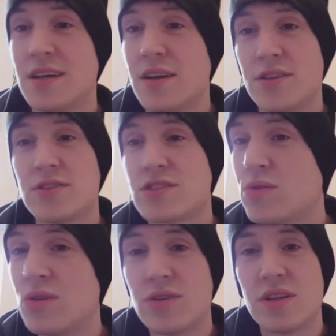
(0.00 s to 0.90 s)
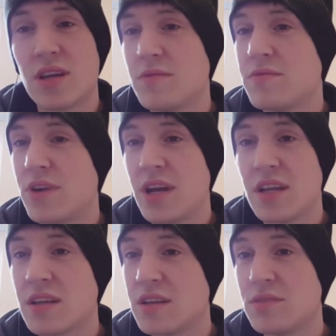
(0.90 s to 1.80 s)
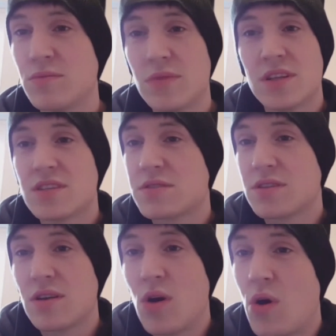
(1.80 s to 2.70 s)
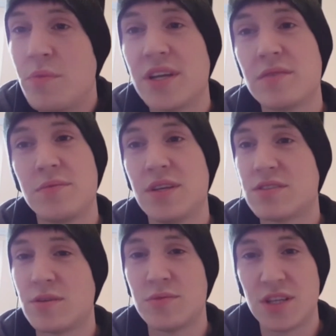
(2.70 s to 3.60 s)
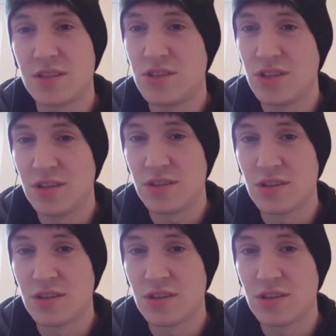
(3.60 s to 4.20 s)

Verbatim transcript: there's still a lot of time for editing. This all might be subject to change.